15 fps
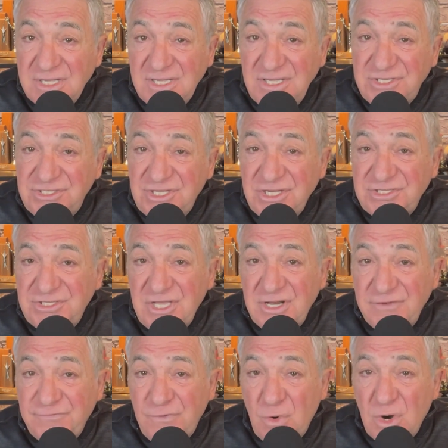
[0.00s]
He's
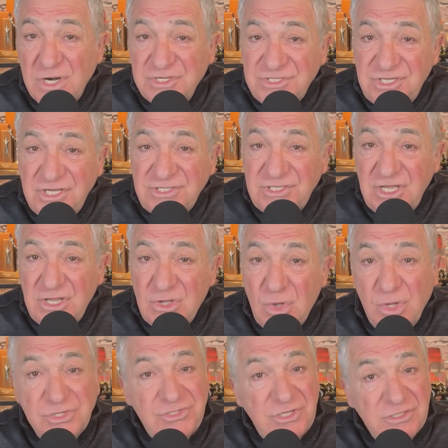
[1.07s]
16-4, 16
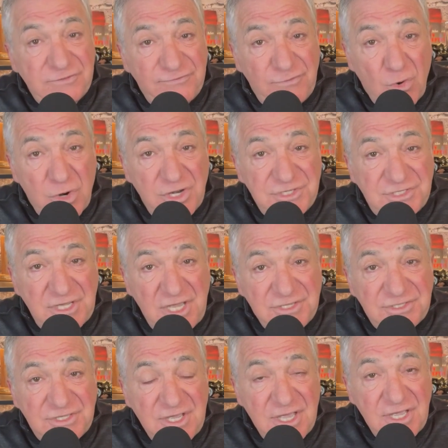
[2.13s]
goals, just 4
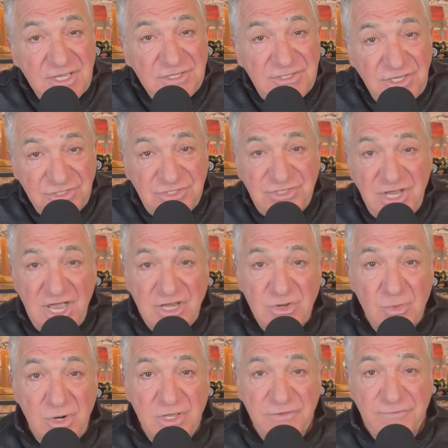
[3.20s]
assists since
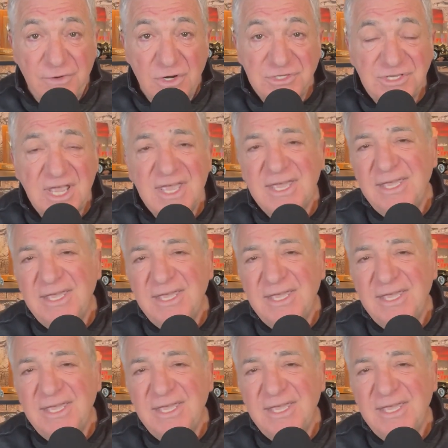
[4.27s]
January the 1st.